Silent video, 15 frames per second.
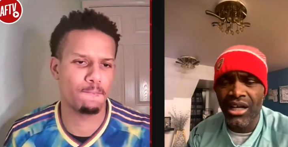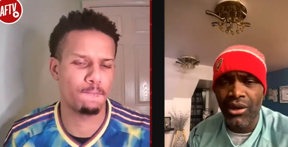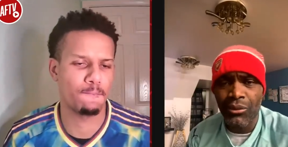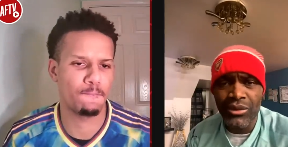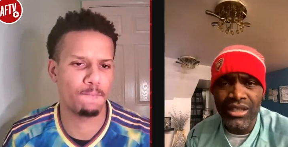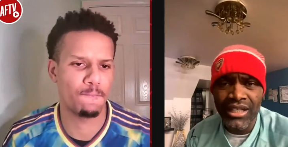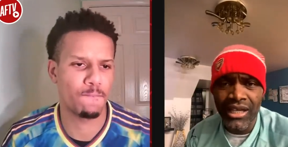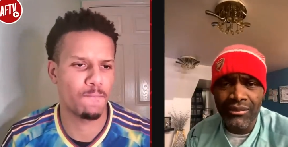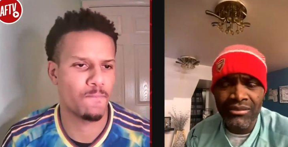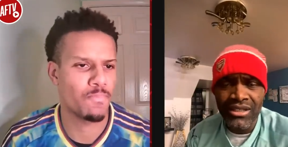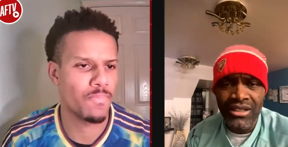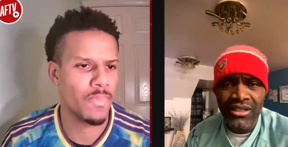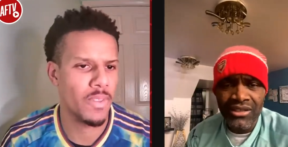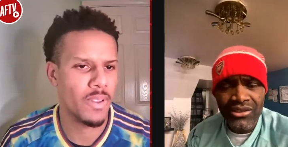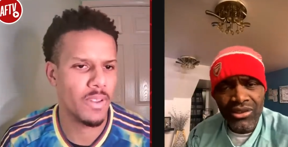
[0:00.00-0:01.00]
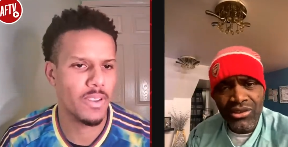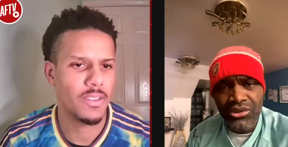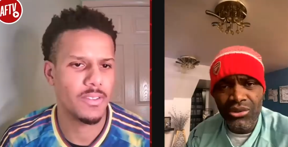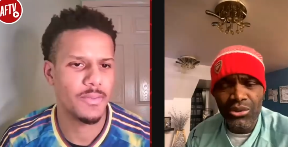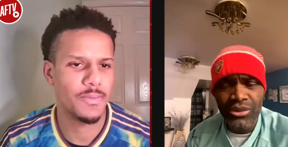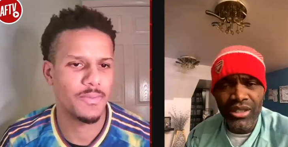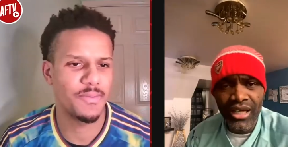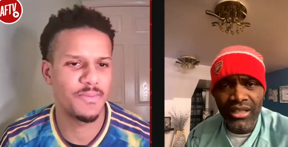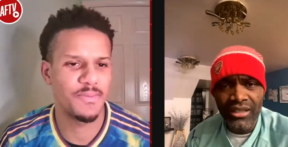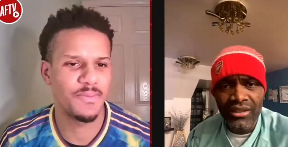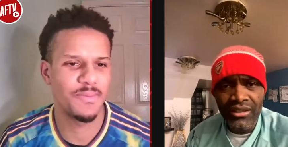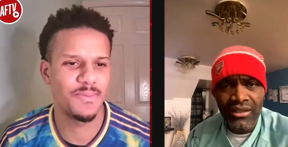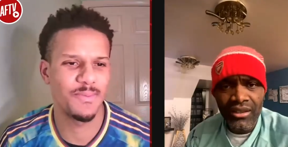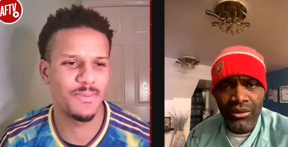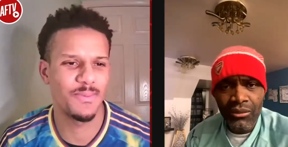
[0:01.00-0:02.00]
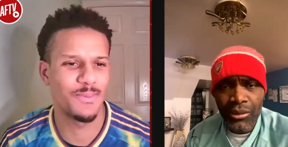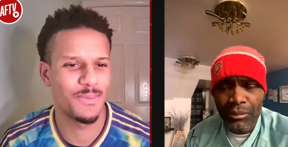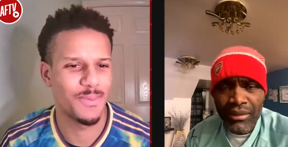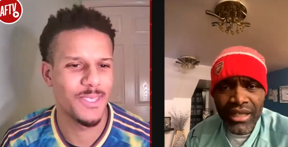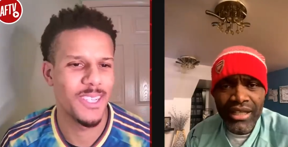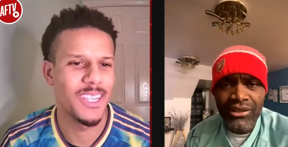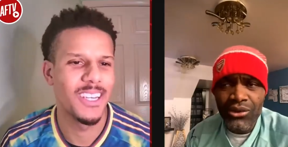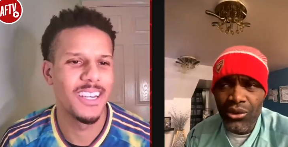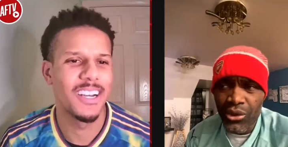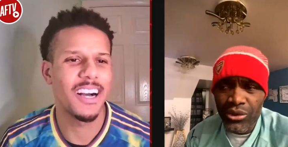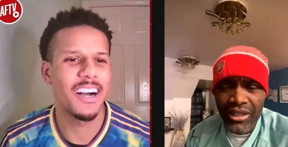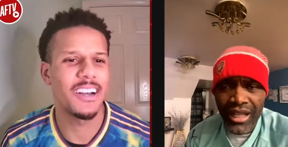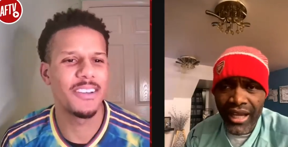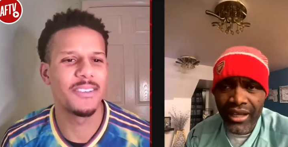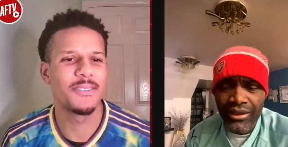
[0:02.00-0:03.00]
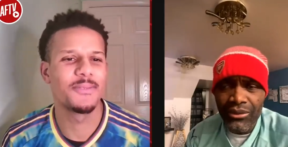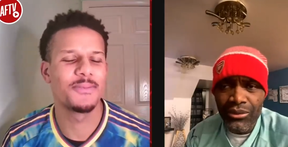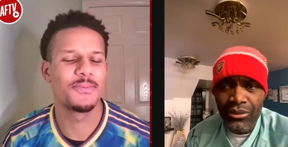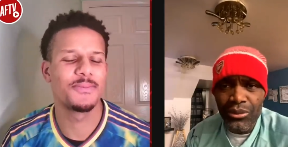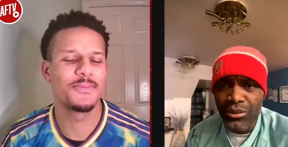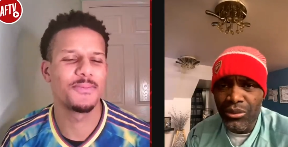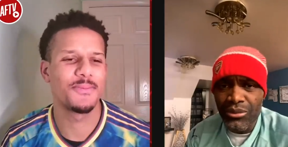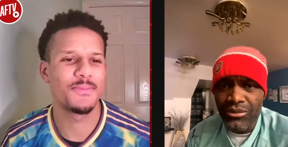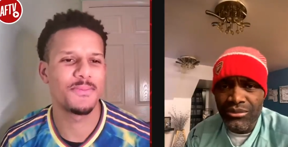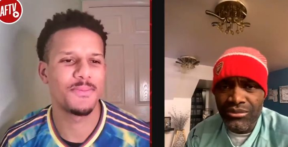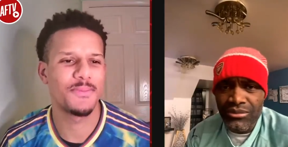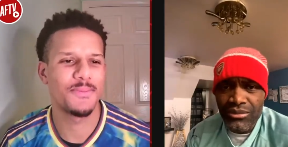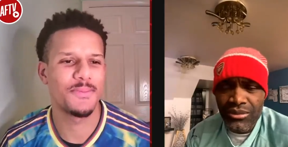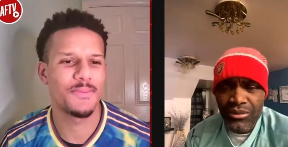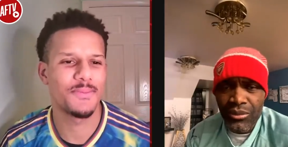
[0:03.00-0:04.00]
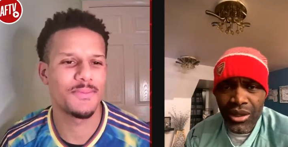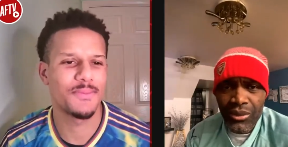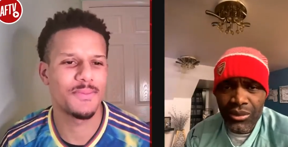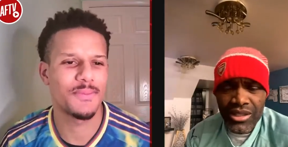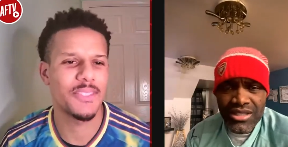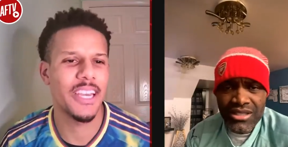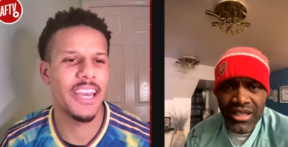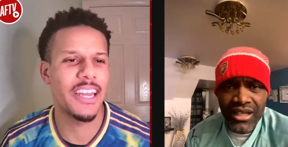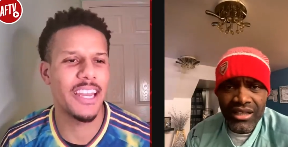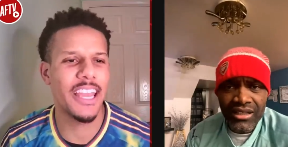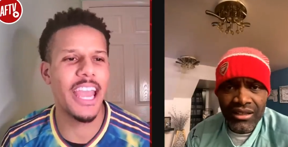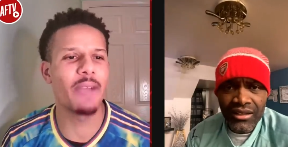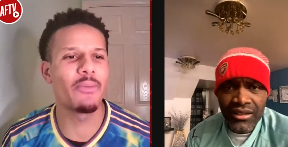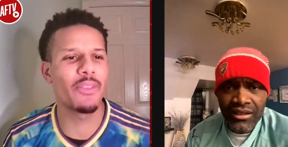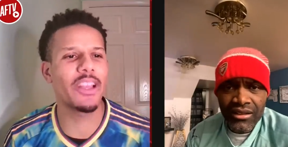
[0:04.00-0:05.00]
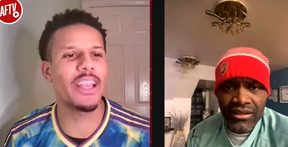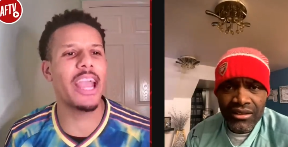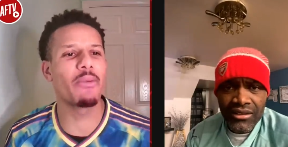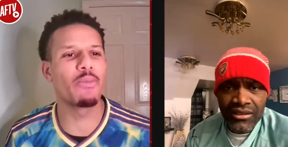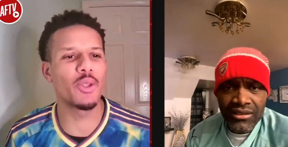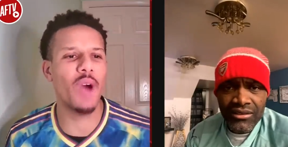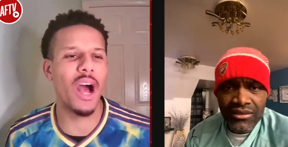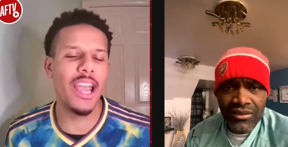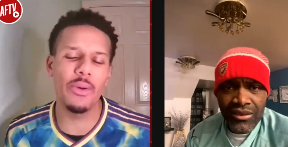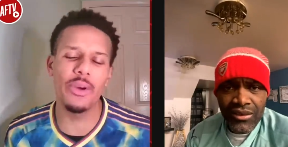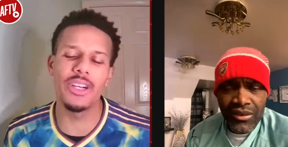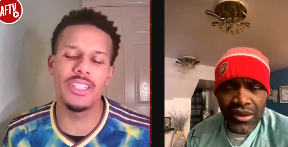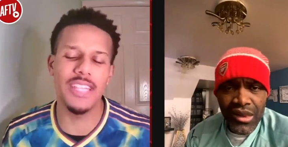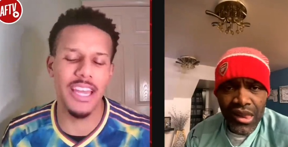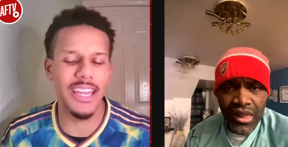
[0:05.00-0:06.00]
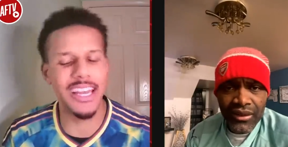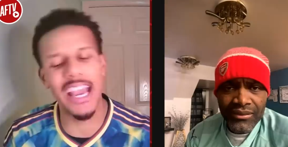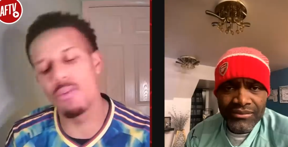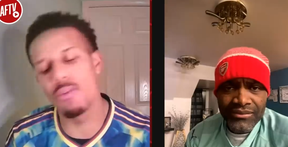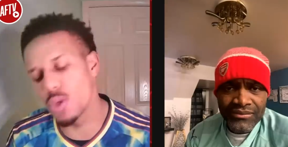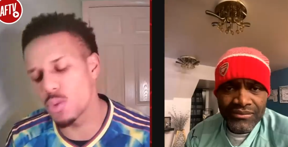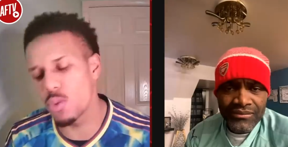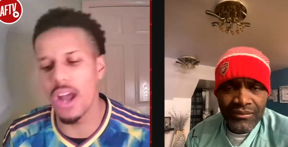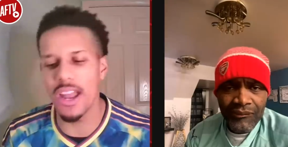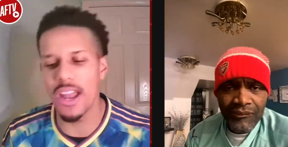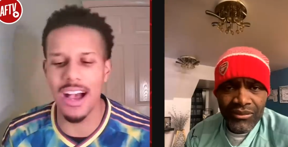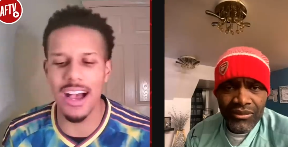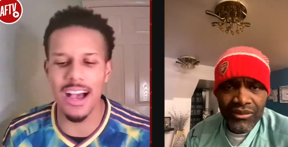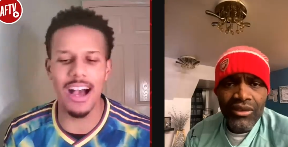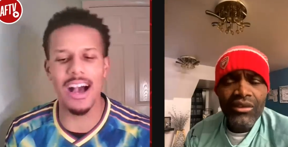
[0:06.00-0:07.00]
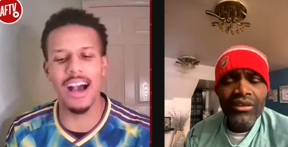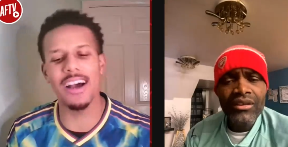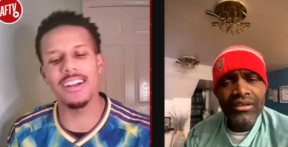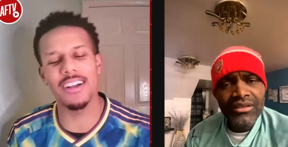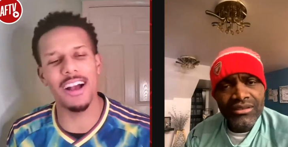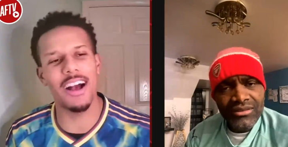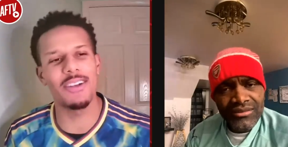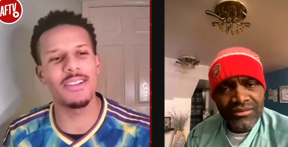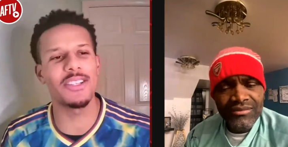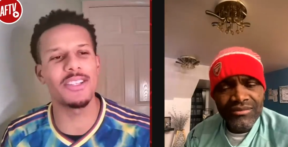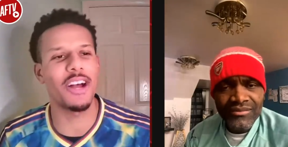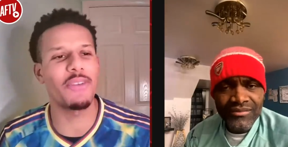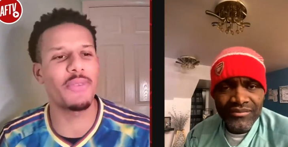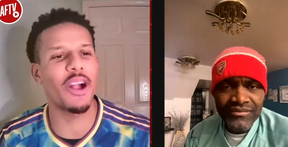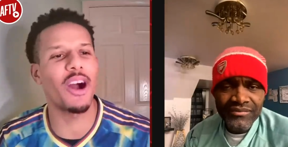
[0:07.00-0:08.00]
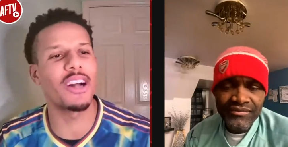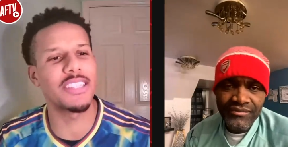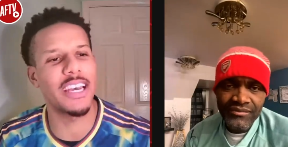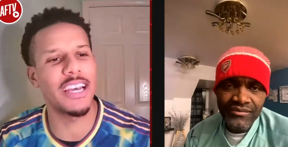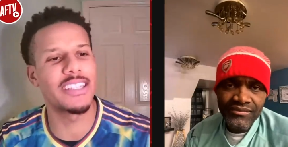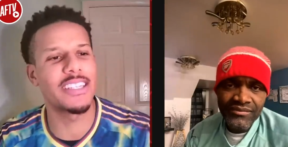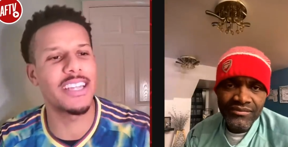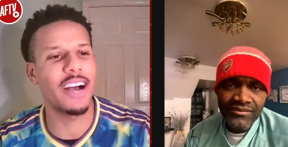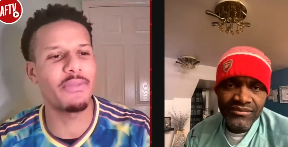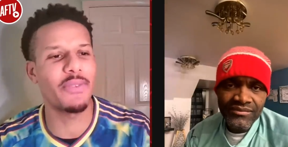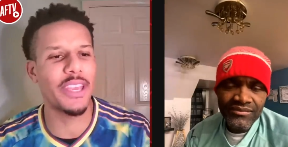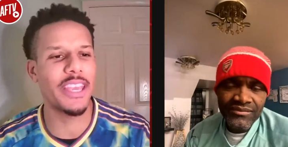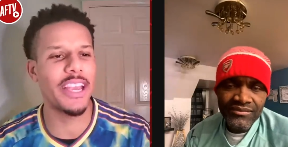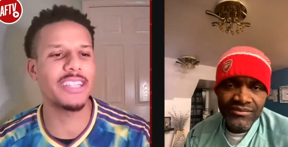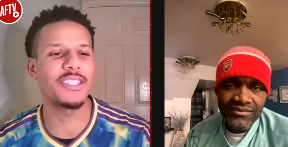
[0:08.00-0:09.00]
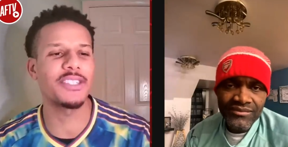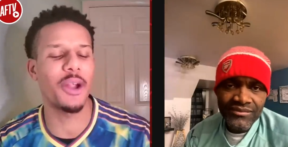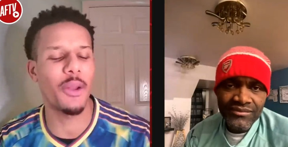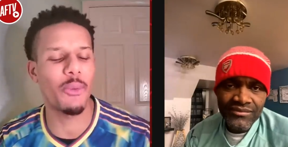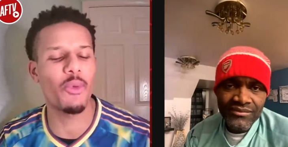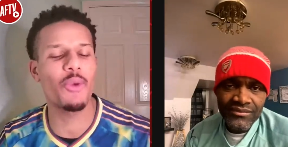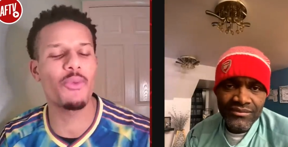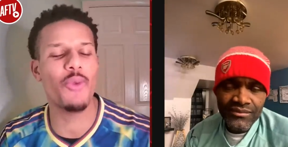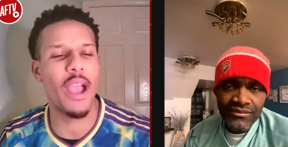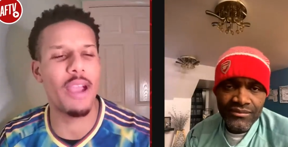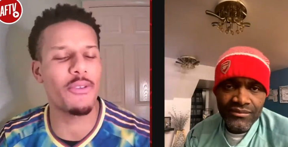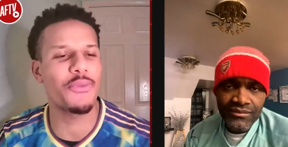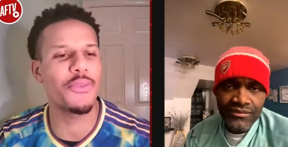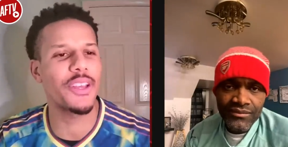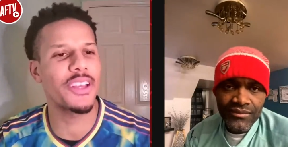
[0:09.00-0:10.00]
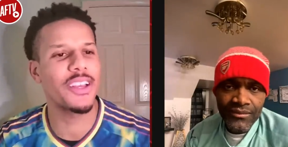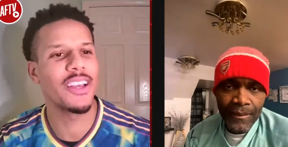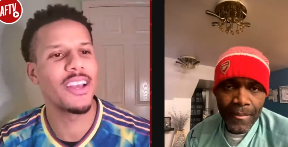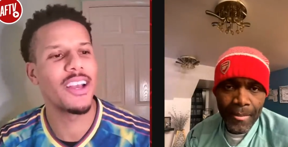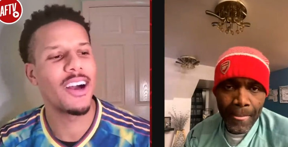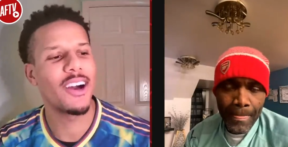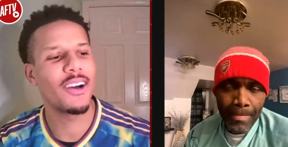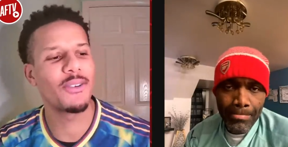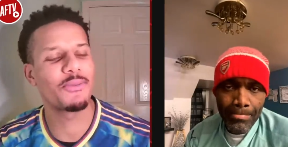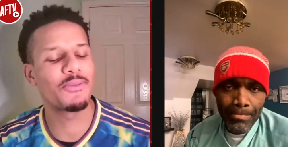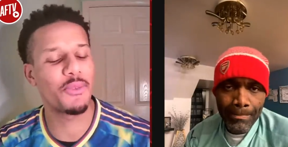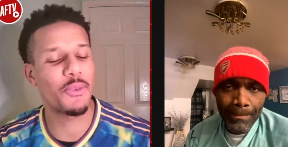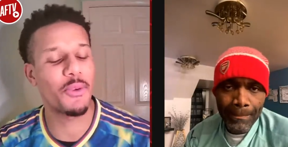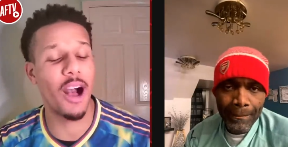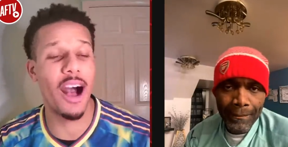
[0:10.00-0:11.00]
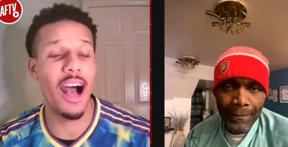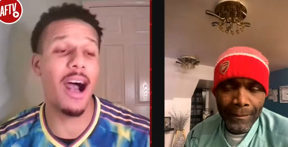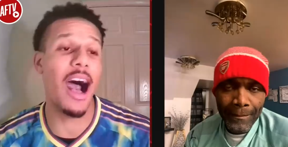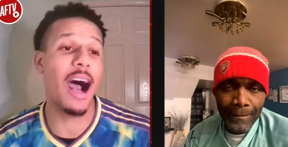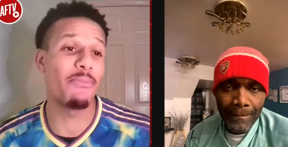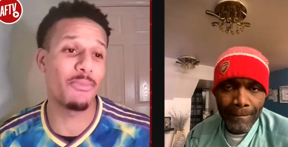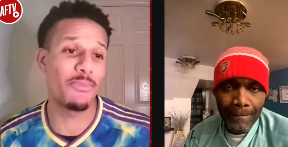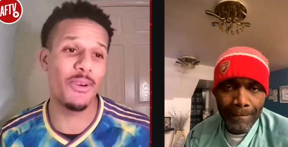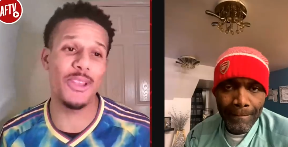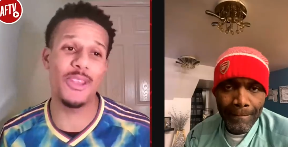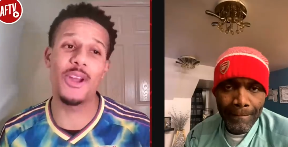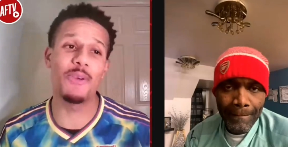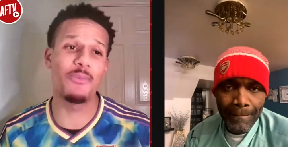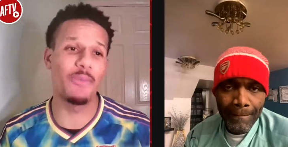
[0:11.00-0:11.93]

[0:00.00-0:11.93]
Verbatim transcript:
Speaker 1: on Willian. Don't do that. We're playing good. Like, what, what's that? Yeah, the game, the game was. I was
Speaker 2: saying the game was won. I, I, listen, I think Arteta today. I think he actually done well, everything. I, am you